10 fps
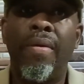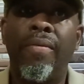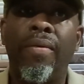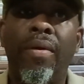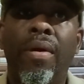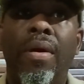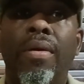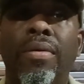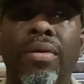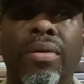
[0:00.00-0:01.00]

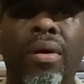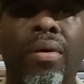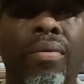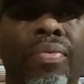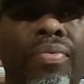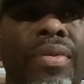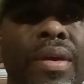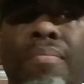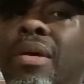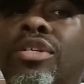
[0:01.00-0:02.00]
for, you know,
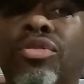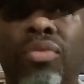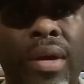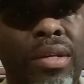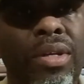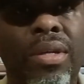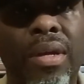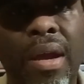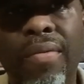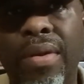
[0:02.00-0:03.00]
the administration,
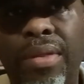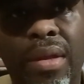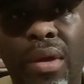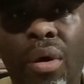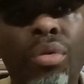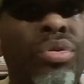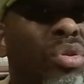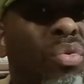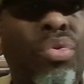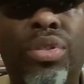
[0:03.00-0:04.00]
everything, the whole
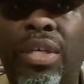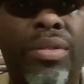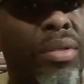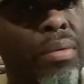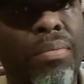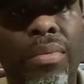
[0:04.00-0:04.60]
school system.